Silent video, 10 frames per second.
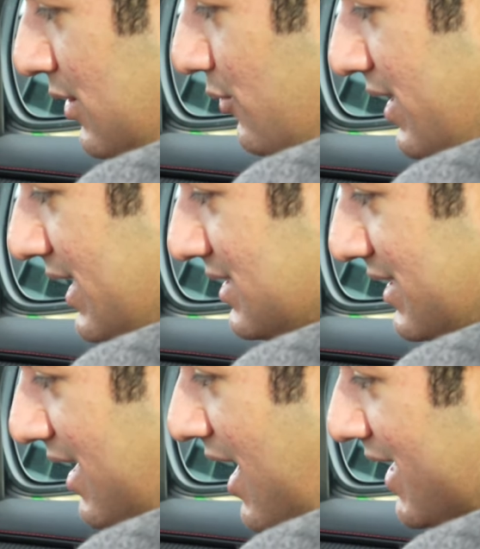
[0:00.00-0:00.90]
we're
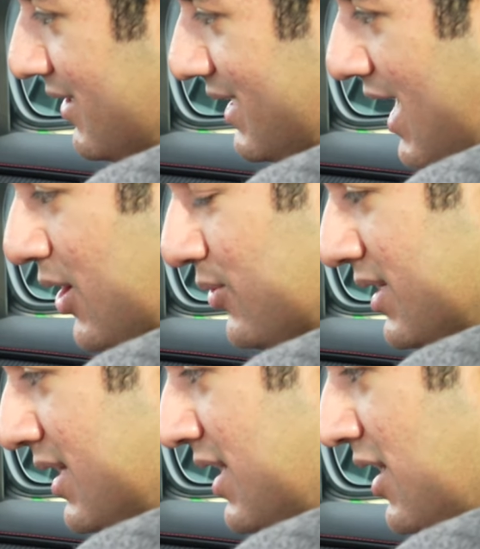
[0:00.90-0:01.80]
actually higher now
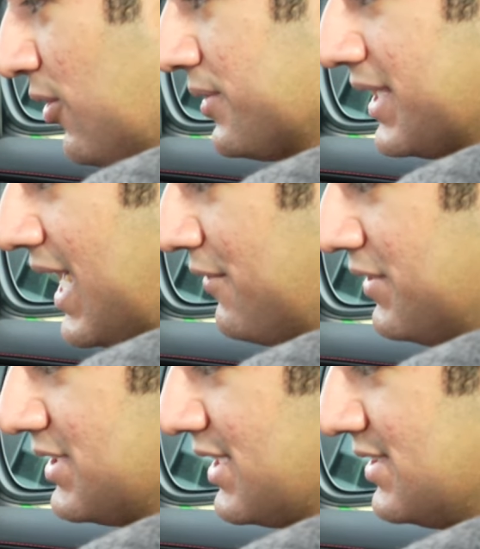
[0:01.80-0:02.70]
on the
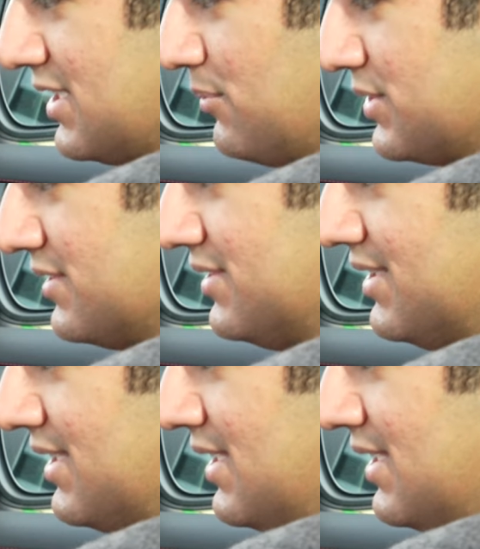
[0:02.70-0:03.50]
average consumption.